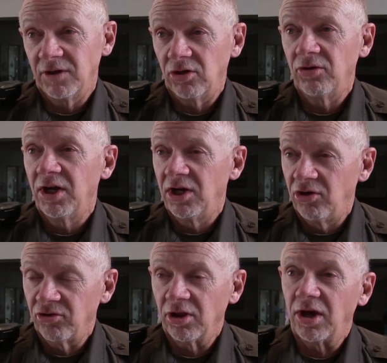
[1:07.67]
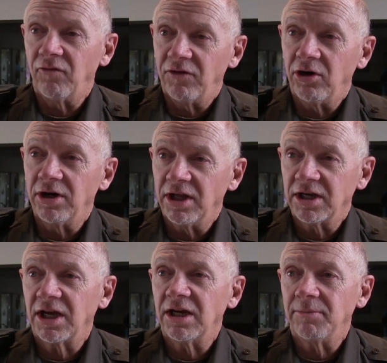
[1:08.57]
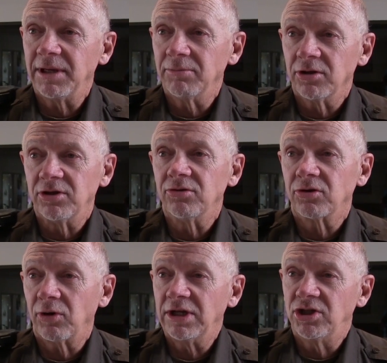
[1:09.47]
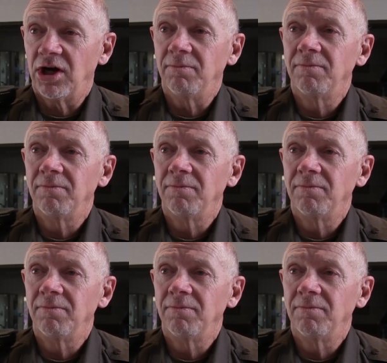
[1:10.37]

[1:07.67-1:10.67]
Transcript: there. There's a lot of very dedicated people that do a great job.